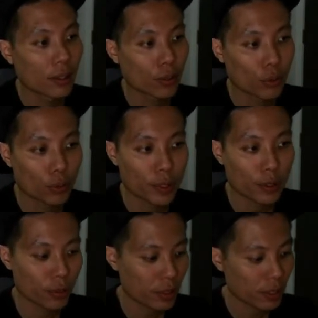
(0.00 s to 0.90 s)
we'll be
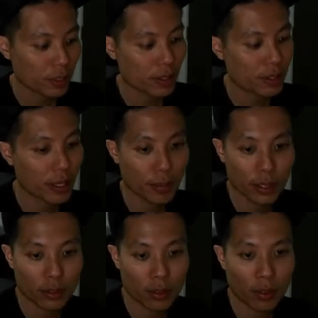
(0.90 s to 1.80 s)
using this
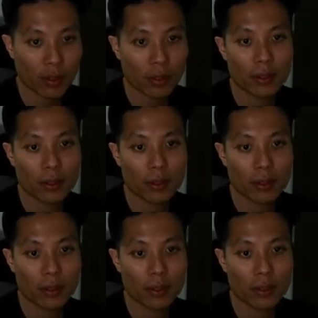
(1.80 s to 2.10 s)
statement called